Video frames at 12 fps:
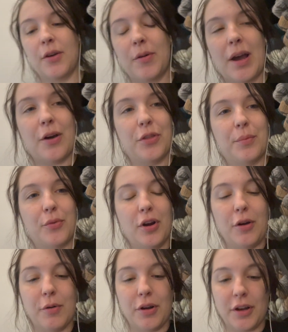wow the more
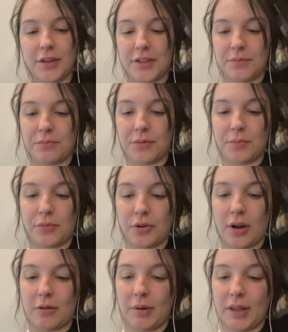I work on this the more
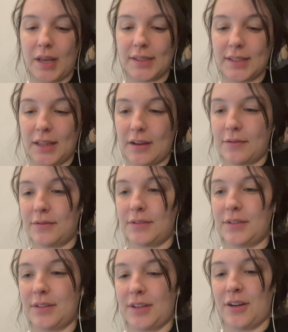I realize I left
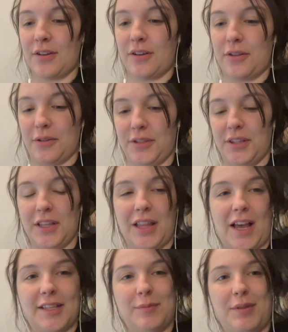it all to the
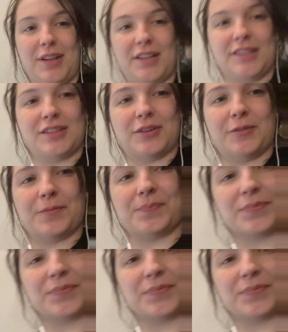last minute so